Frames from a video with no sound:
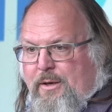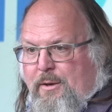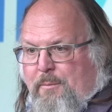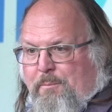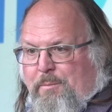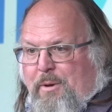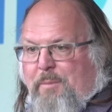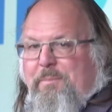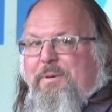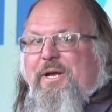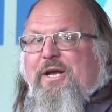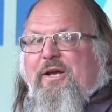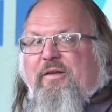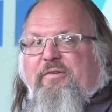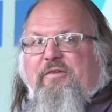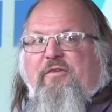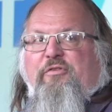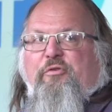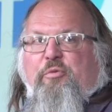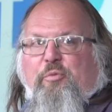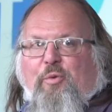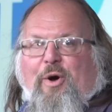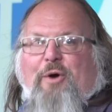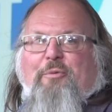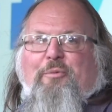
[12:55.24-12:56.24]
but because
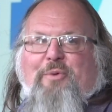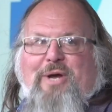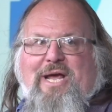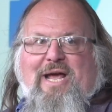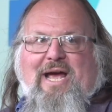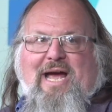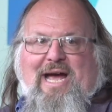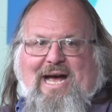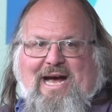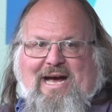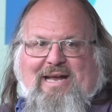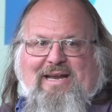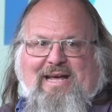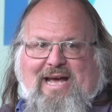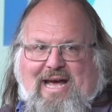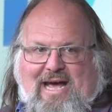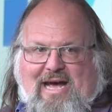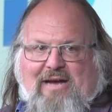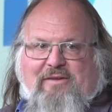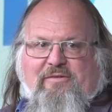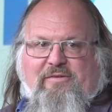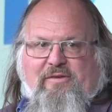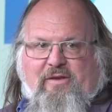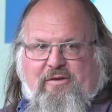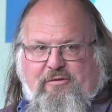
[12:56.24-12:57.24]
it's what we had
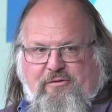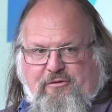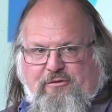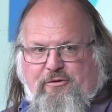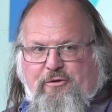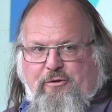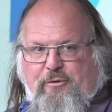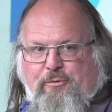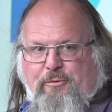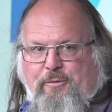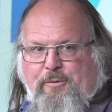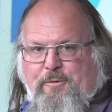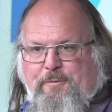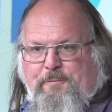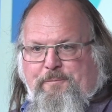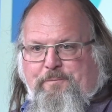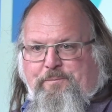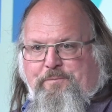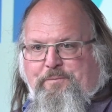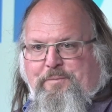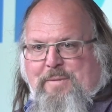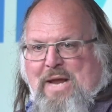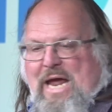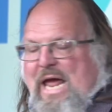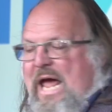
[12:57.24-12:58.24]
access to.
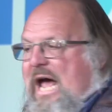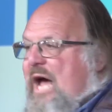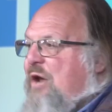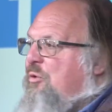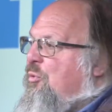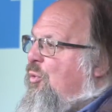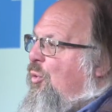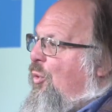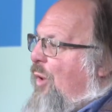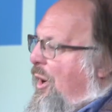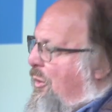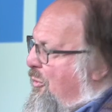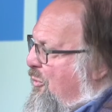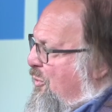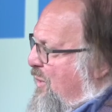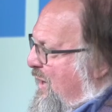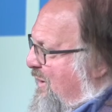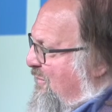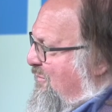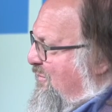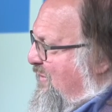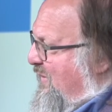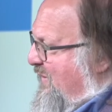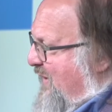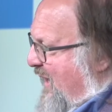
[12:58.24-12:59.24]
And what
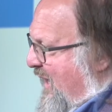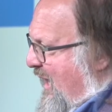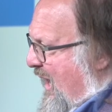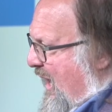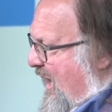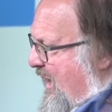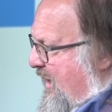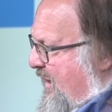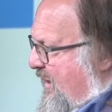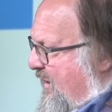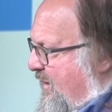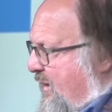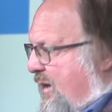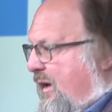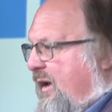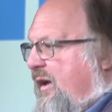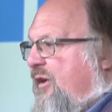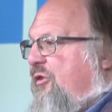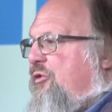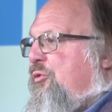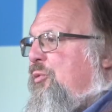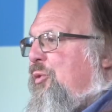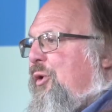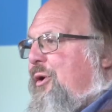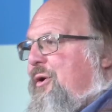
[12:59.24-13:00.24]
we've done
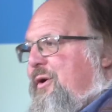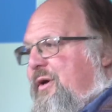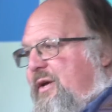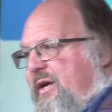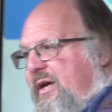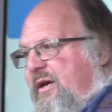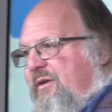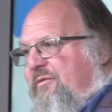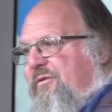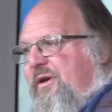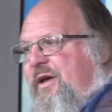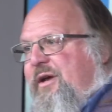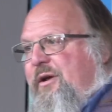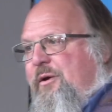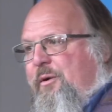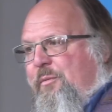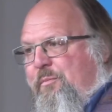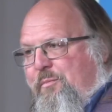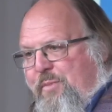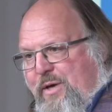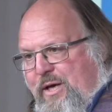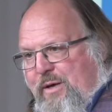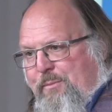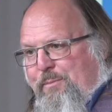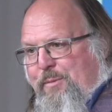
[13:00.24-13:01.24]
is we're giving
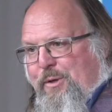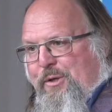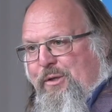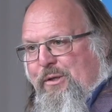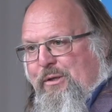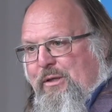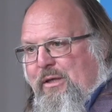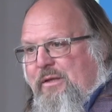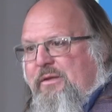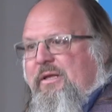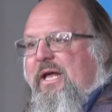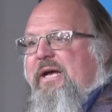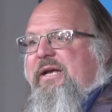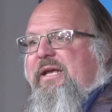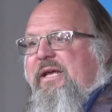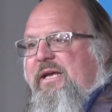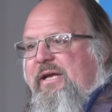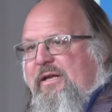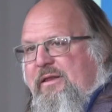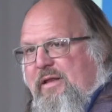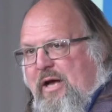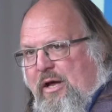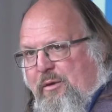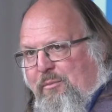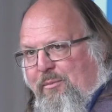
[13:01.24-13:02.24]
people like
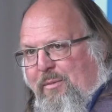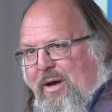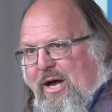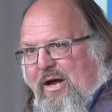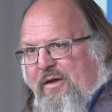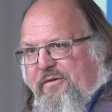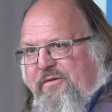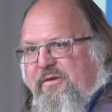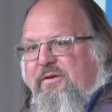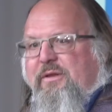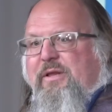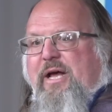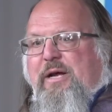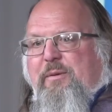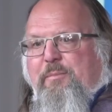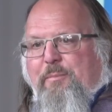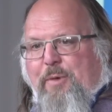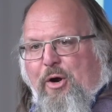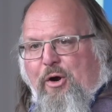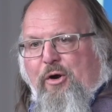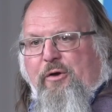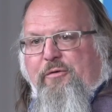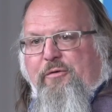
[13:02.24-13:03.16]
Elon Musk, like Mark